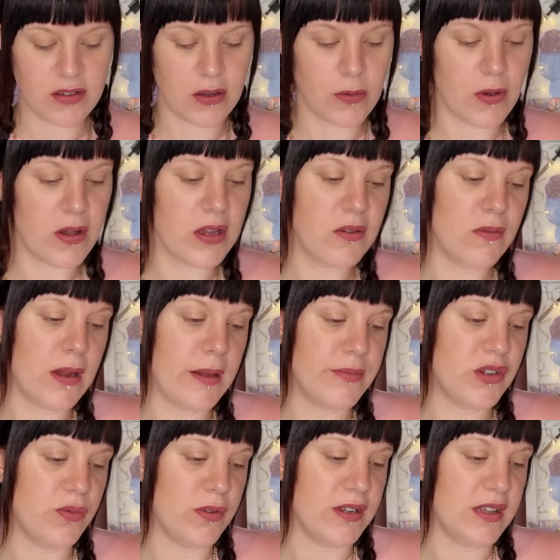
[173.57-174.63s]
So I
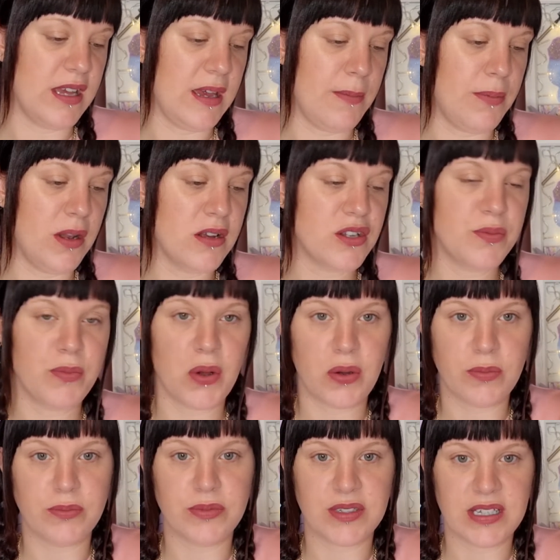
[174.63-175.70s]
grabbed one of their blush
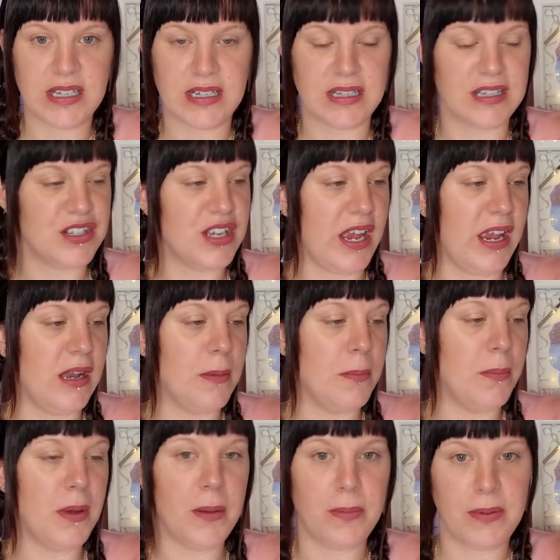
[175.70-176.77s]
bombs in the shade
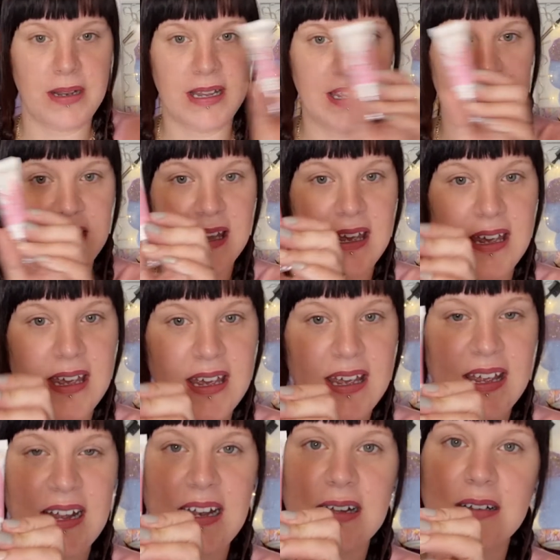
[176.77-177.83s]
Bubbly.
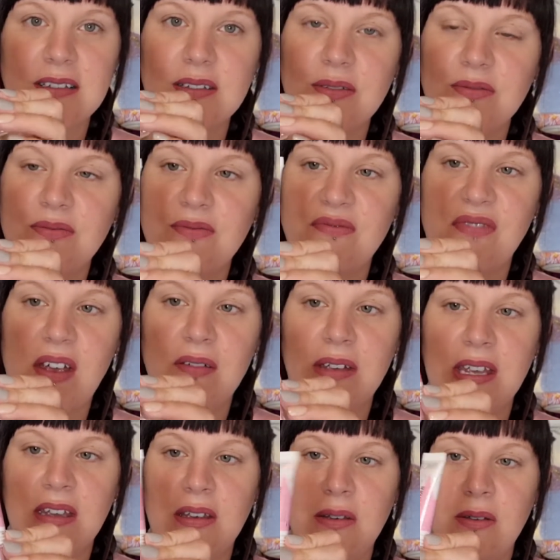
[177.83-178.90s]
It looks
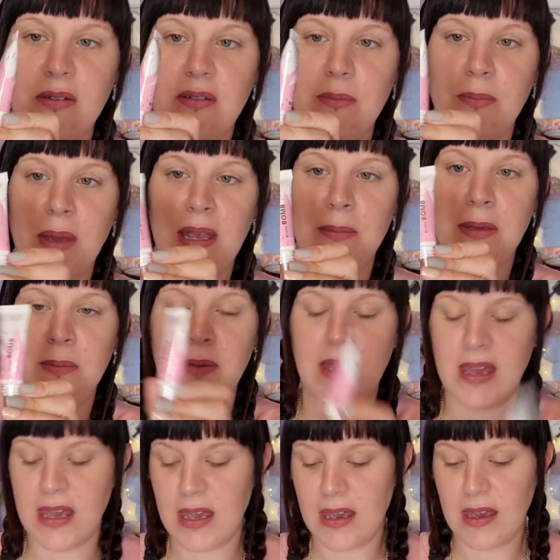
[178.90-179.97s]
very cute, baby
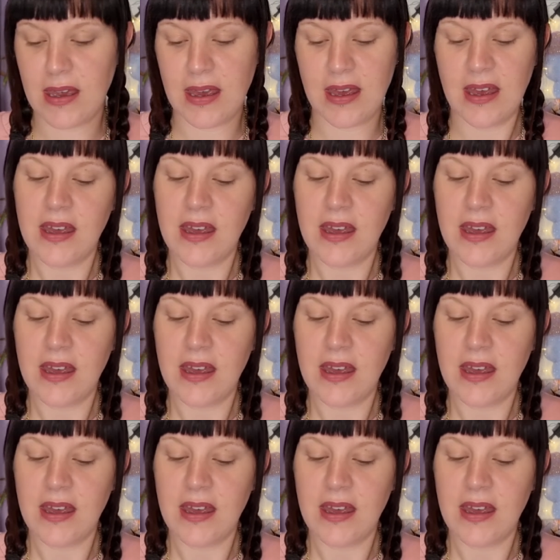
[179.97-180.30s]
pink.